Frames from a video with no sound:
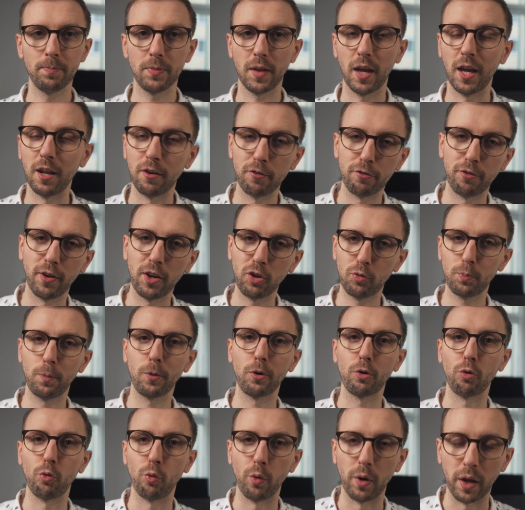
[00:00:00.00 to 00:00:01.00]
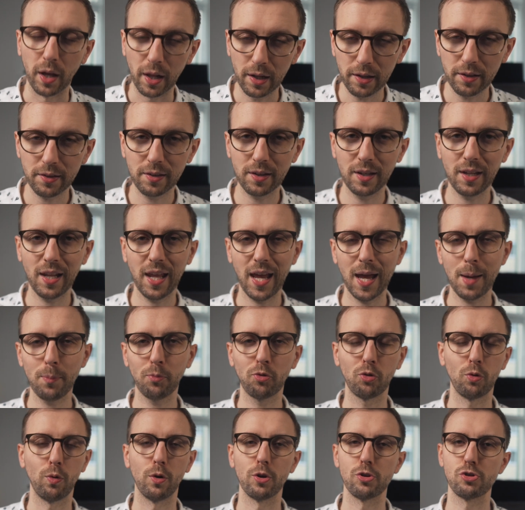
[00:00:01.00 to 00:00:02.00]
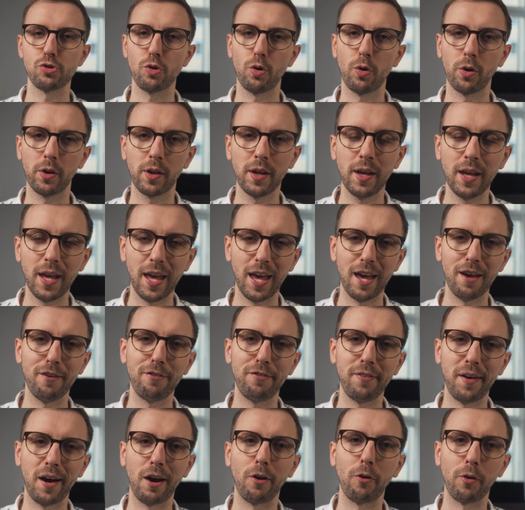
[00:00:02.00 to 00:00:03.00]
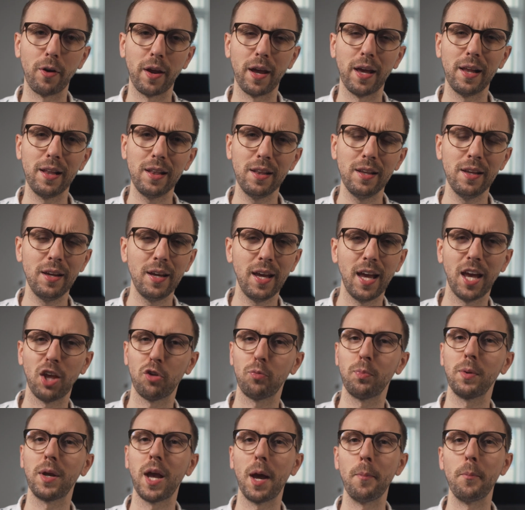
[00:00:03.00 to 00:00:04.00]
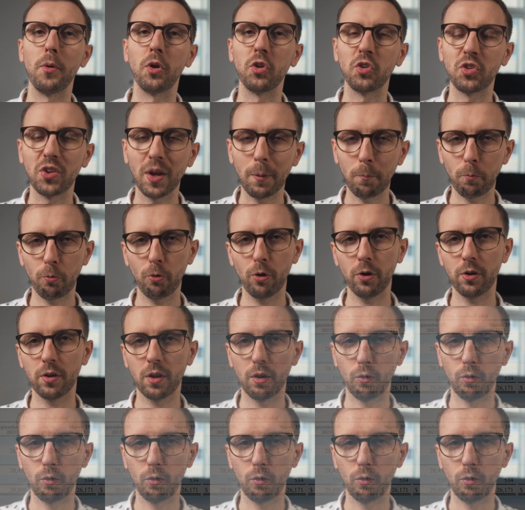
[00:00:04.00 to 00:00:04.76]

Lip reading: And Facebook Reality Labs, or in short FRL, has become a separate